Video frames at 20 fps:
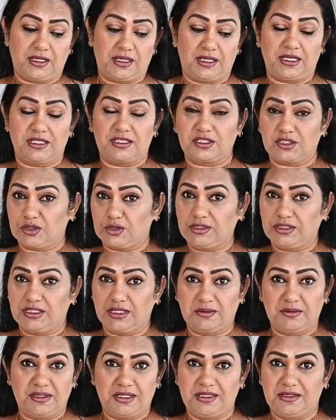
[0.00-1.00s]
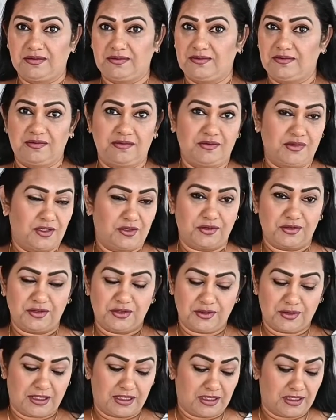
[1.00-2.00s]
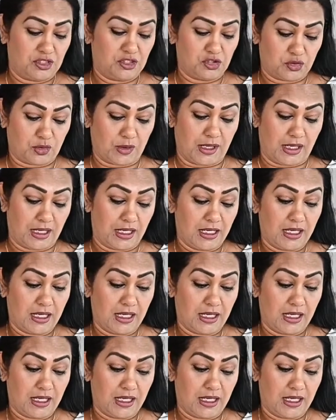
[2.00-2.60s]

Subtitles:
It's so yummy, you can enjoy.